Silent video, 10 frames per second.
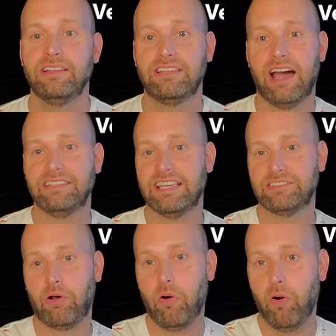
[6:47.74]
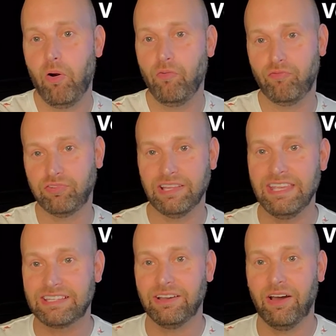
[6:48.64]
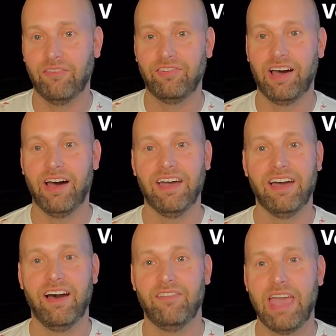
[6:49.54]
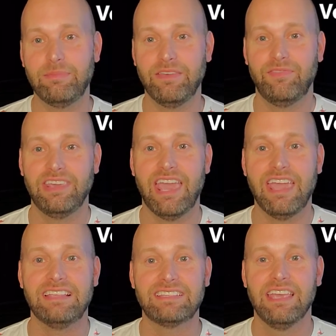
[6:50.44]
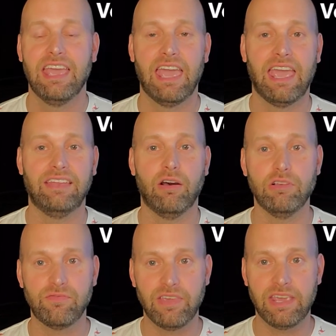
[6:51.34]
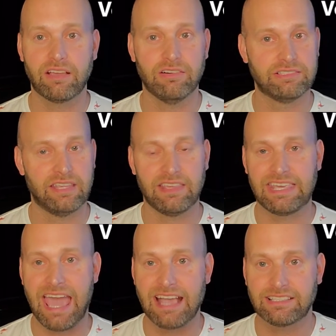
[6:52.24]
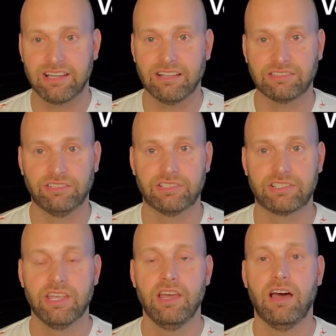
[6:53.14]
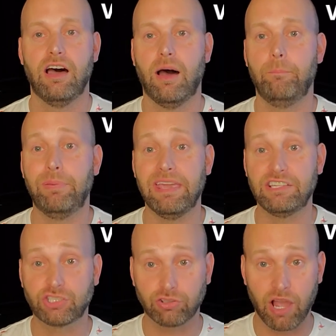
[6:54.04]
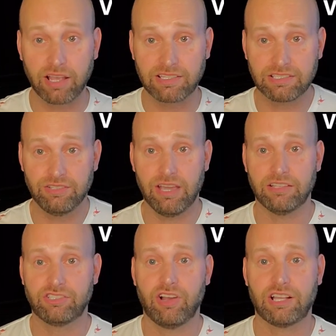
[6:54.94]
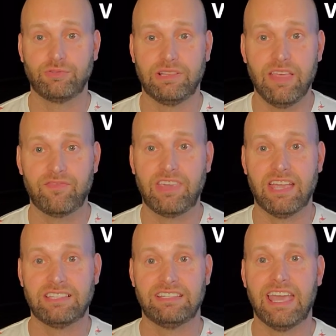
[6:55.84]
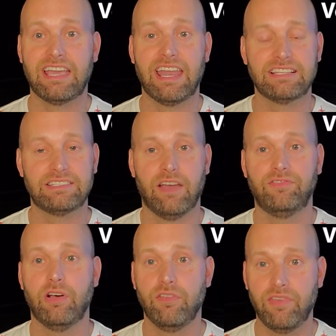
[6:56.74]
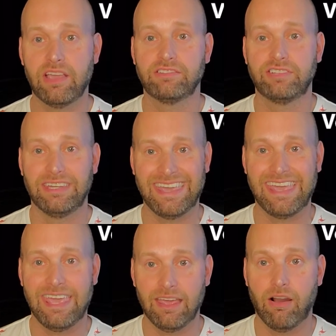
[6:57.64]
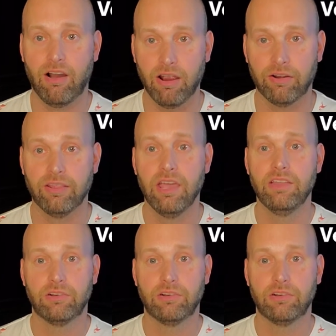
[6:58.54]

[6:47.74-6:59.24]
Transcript: Dodge has a whole fleet of, uh, of Hemi V8s. And those vehicles, the, the gas guzzlers, uh, big trucks, you got trucks with lift kits and that kind of stuff. Those vehicles are going to get hit hard.